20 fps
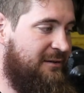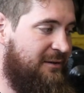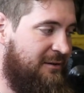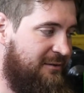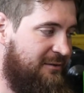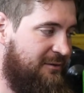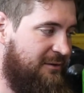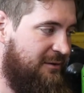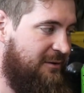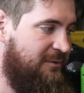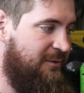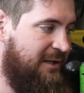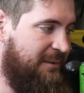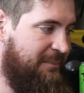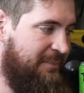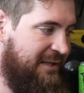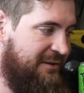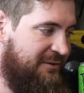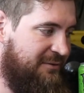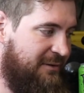Not
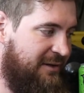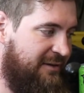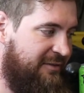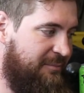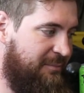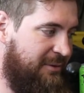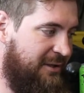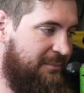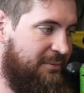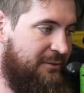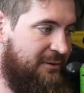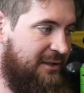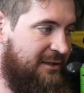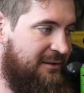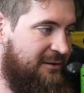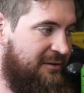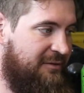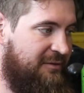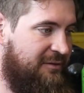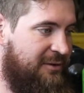quite bench rest, but pretty
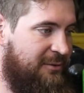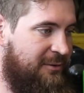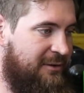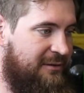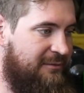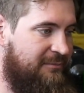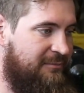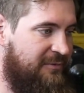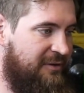close to it.